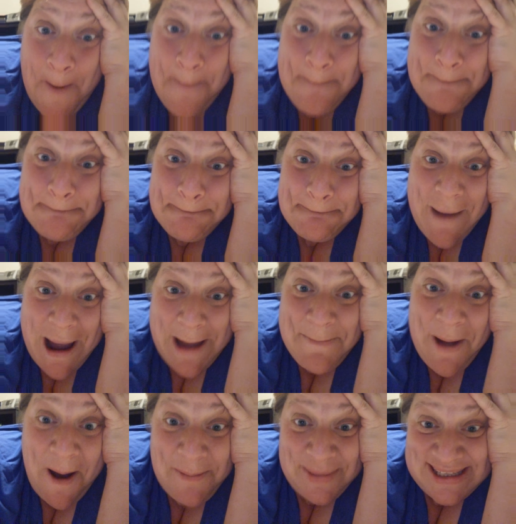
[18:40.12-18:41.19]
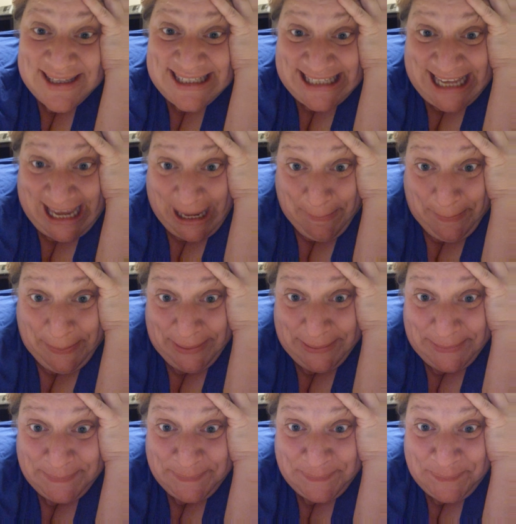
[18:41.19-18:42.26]
My mom and Skip.
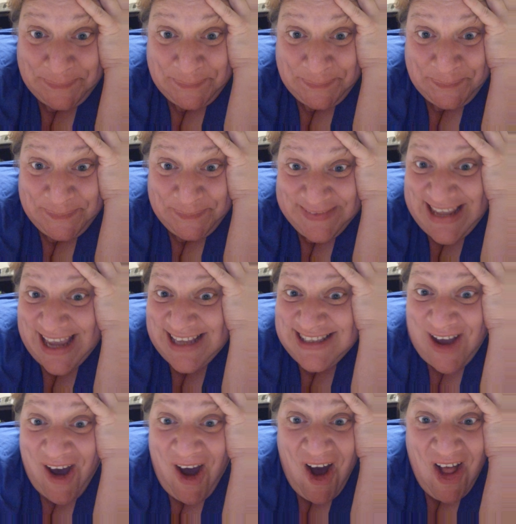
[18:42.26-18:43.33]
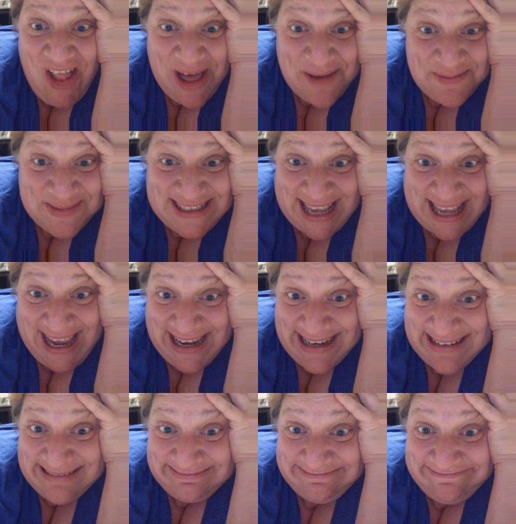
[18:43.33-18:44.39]
That's all I'm
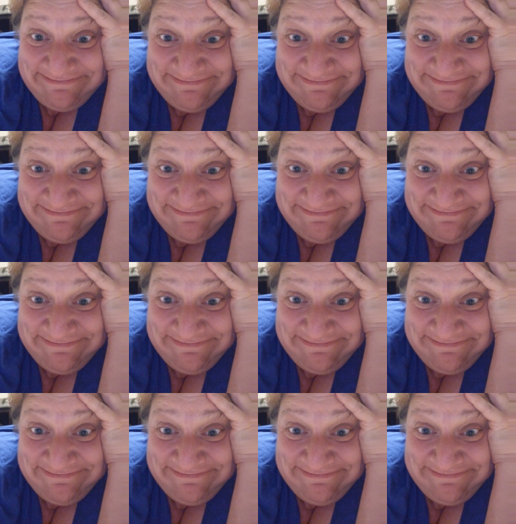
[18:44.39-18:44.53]
saying.